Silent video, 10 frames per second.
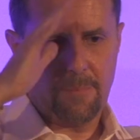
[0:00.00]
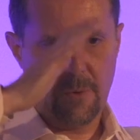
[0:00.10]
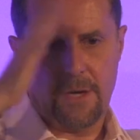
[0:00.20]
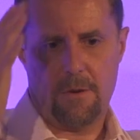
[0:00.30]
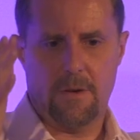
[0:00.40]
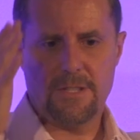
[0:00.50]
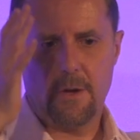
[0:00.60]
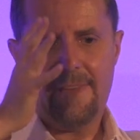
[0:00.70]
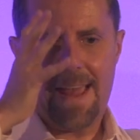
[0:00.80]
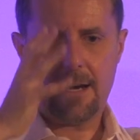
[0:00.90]
point, or is
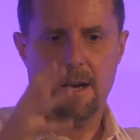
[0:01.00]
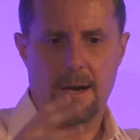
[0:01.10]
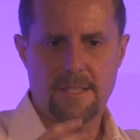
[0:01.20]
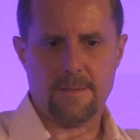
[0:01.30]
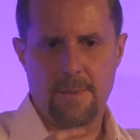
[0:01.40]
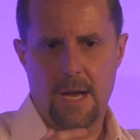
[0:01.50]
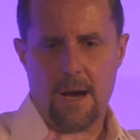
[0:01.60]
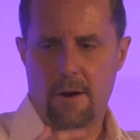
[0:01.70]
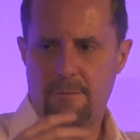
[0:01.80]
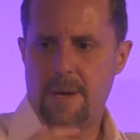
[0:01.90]
on that cusp
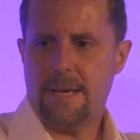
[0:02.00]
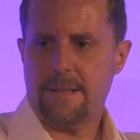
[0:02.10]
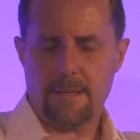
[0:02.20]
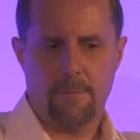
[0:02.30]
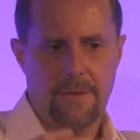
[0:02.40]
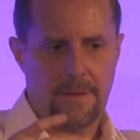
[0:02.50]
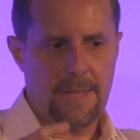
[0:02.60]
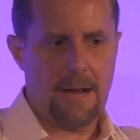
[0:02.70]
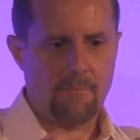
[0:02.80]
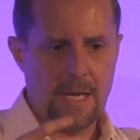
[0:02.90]
of being something
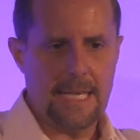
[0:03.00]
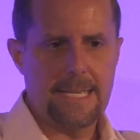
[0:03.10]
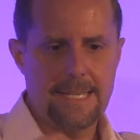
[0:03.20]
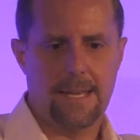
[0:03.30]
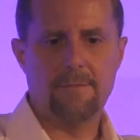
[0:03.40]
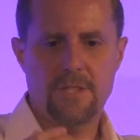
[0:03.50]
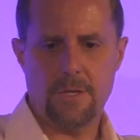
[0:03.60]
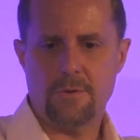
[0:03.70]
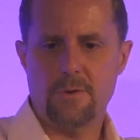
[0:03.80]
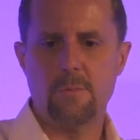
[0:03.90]
that really delivers
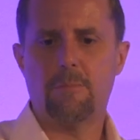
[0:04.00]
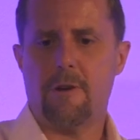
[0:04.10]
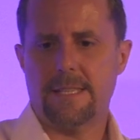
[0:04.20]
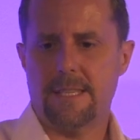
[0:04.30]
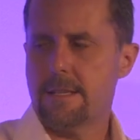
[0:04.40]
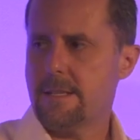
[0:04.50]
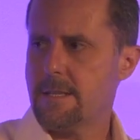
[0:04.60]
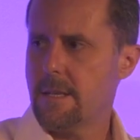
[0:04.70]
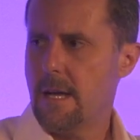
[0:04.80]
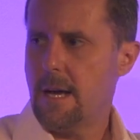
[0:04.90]
you true
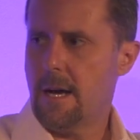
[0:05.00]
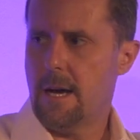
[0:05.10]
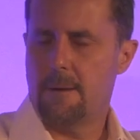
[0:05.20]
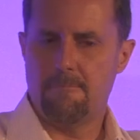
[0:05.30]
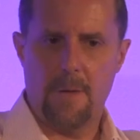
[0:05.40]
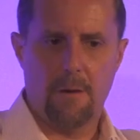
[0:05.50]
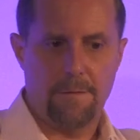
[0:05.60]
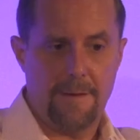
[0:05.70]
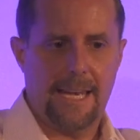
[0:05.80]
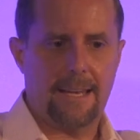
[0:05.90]
presence, of
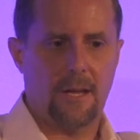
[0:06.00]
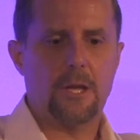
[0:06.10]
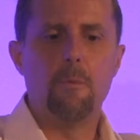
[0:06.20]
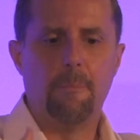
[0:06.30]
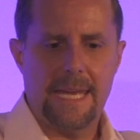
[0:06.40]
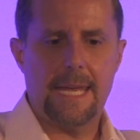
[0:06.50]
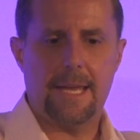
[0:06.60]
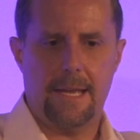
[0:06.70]
feeling like you're being